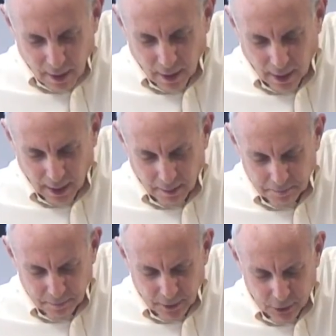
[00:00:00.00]

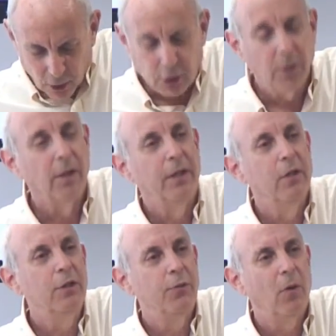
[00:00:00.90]
the charts are really
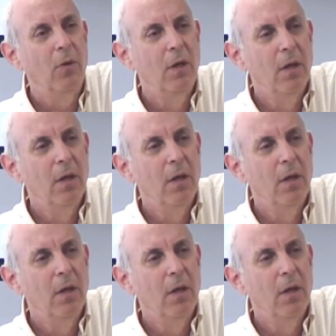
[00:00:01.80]
useful.